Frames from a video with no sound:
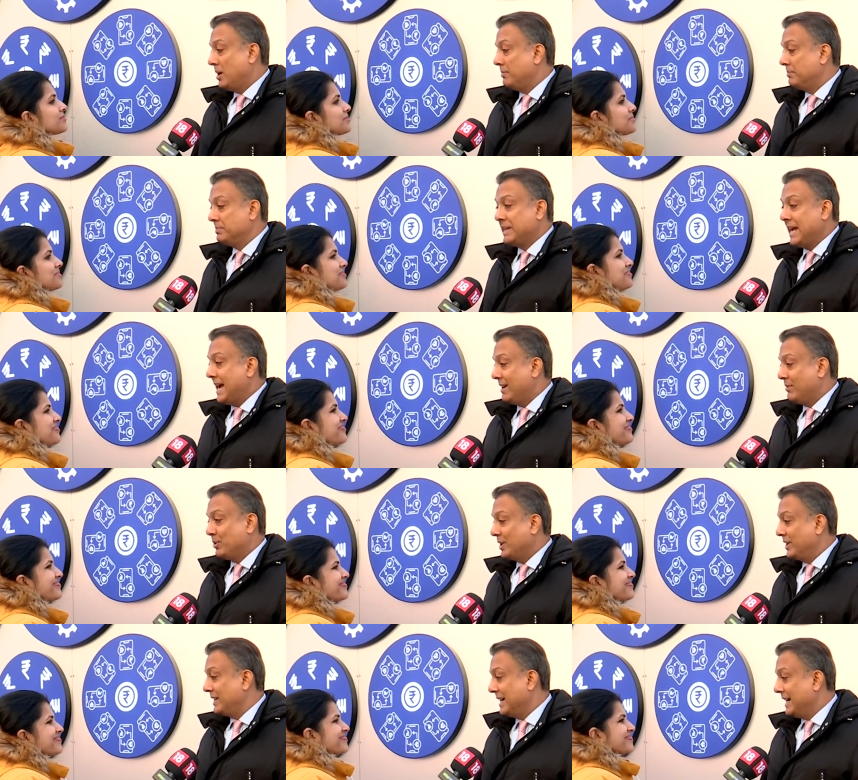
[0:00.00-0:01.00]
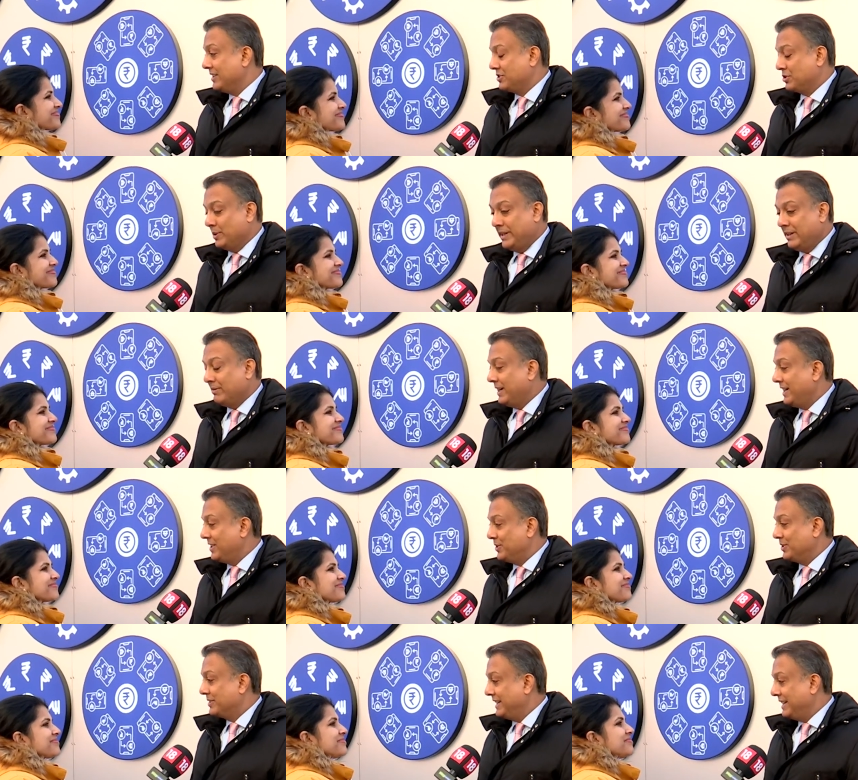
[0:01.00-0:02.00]
Speaker 1: Mom, Dad, what are you guys
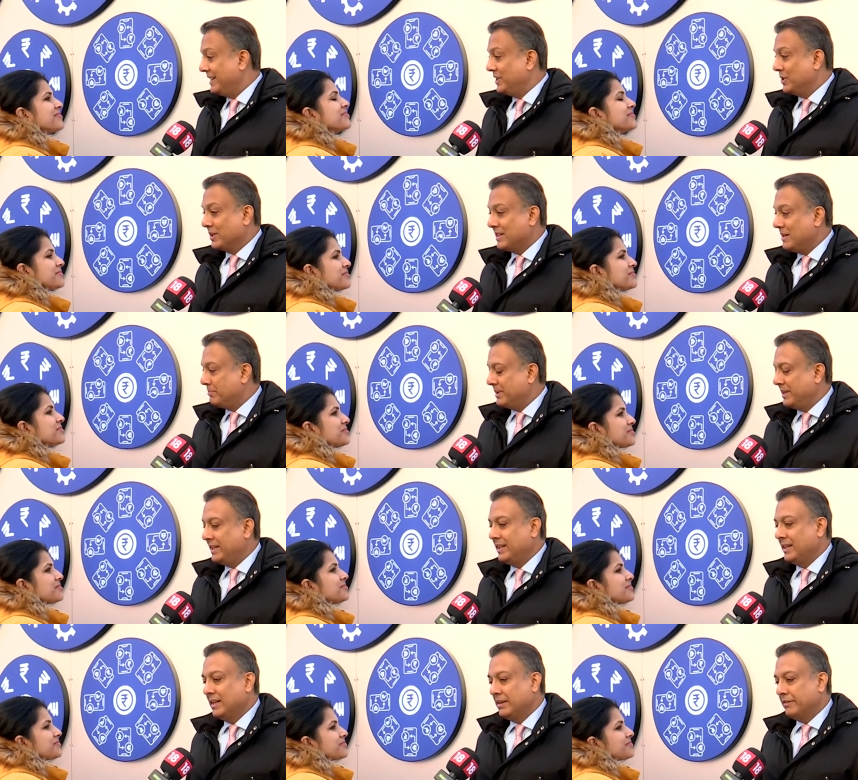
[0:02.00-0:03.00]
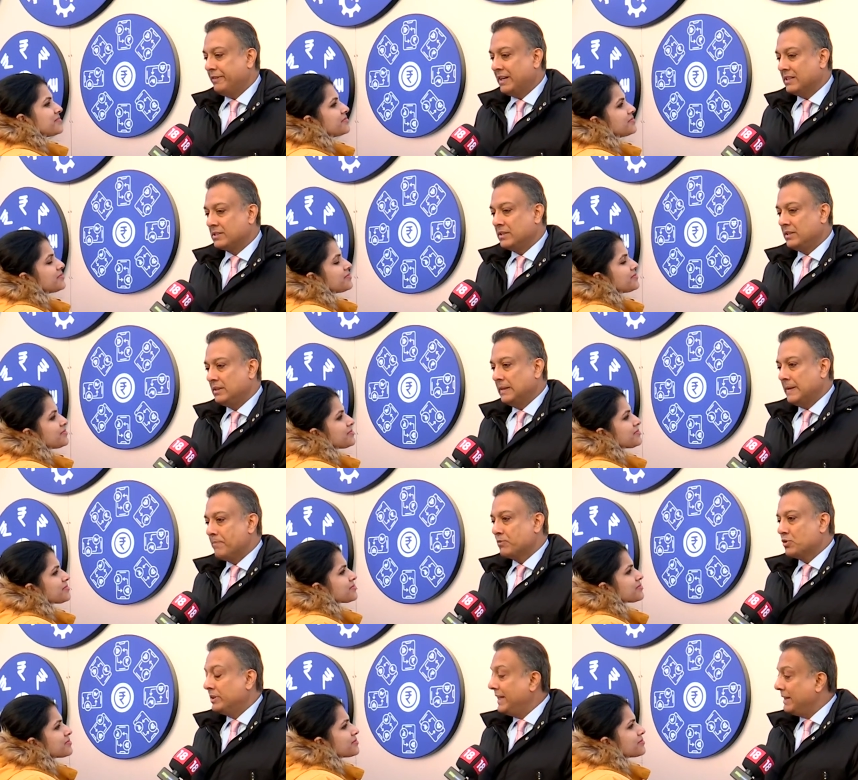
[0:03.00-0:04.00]
doing? Why aren't you greening your company
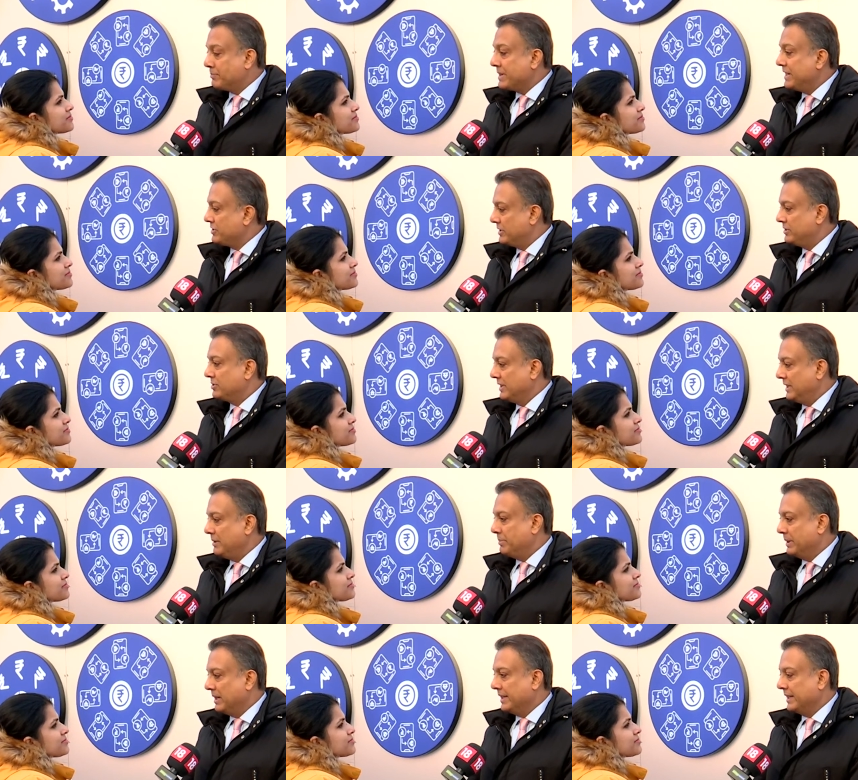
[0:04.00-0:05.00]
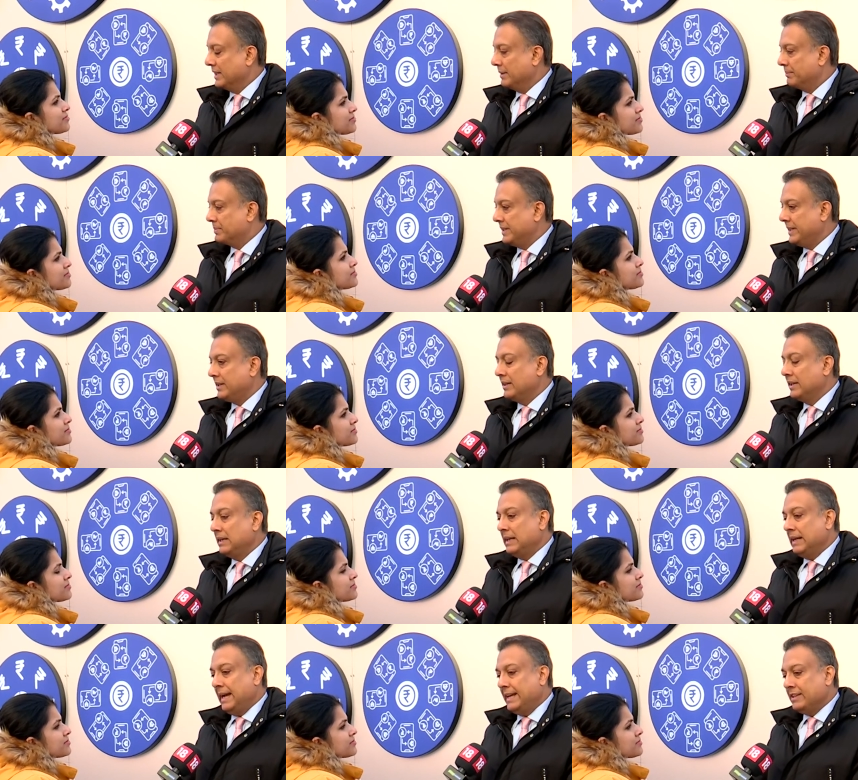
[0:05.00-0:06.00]
faster? So that pressure is really building up,
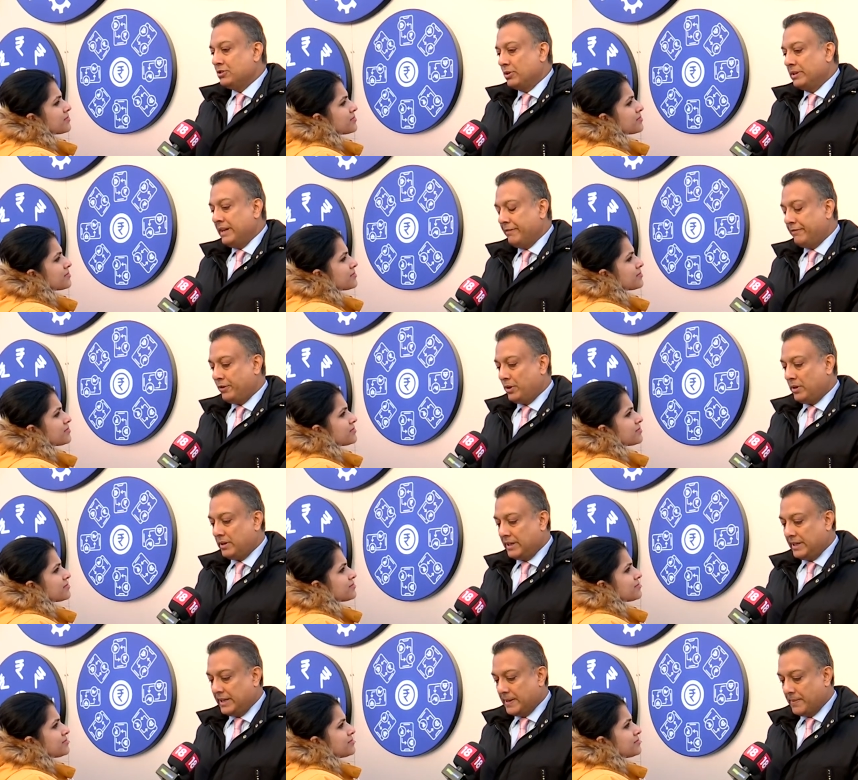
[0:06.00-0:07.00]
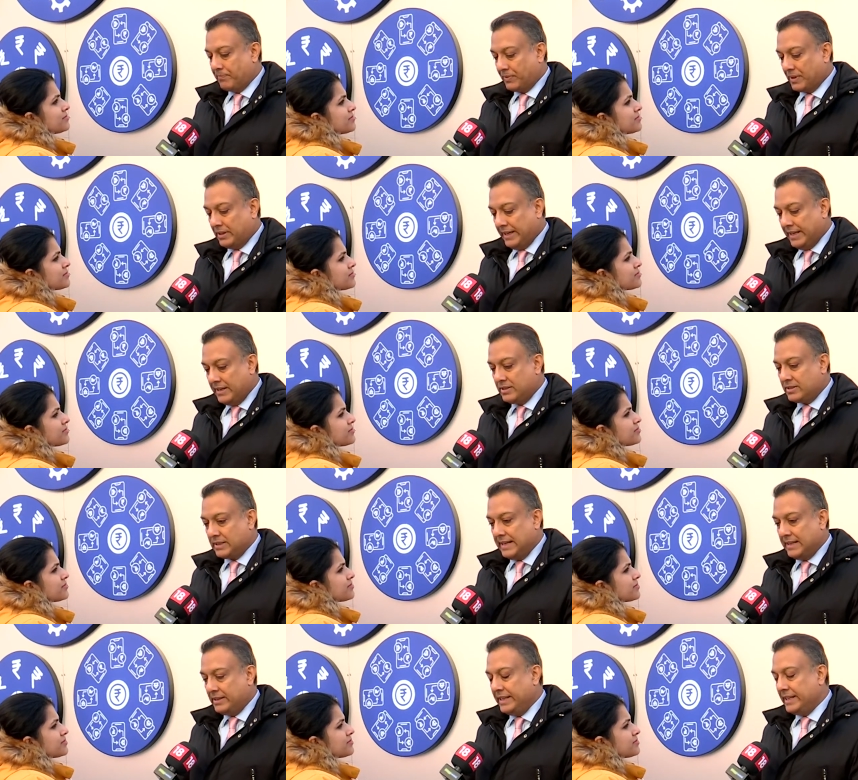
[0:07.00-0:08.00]
right? And so therefore, there
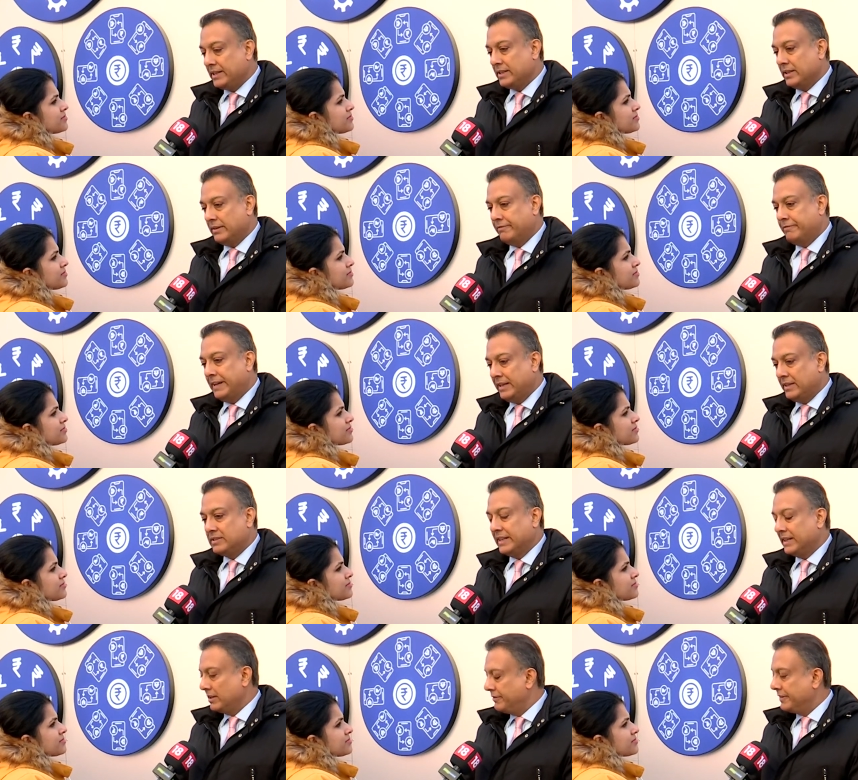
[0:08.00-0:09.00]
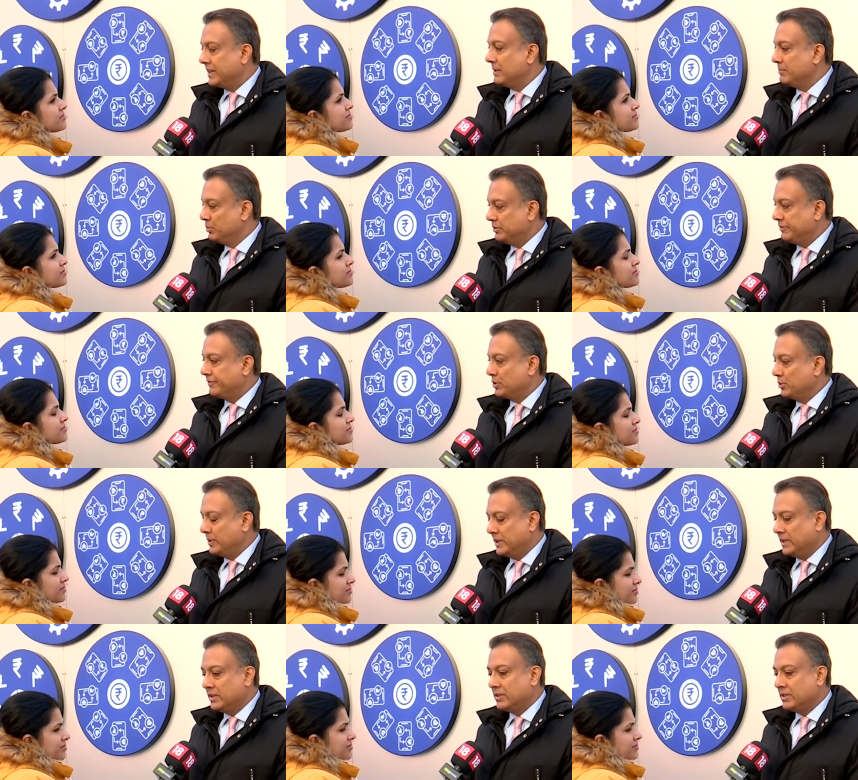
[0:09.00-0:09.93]
is, I think, a very significant move